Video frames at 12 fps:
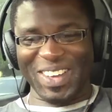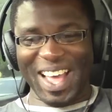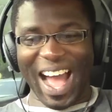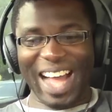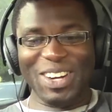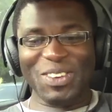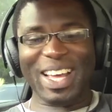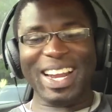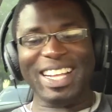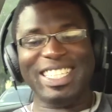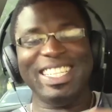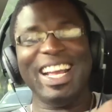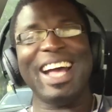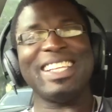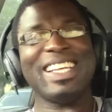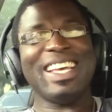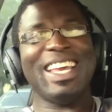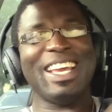And look at her, she has
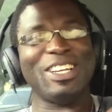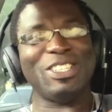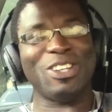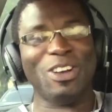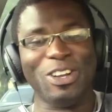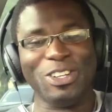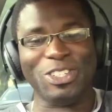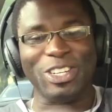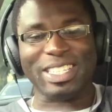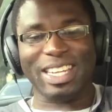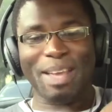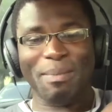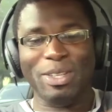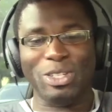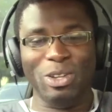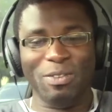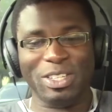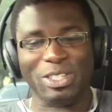her hair done just like Miss
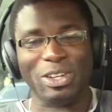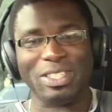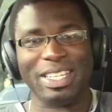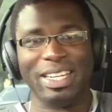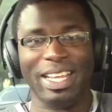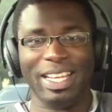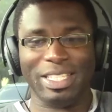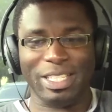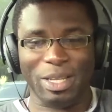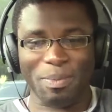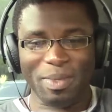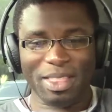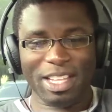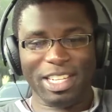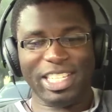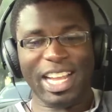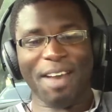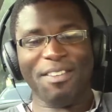Universe 2018.
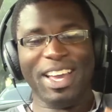She have her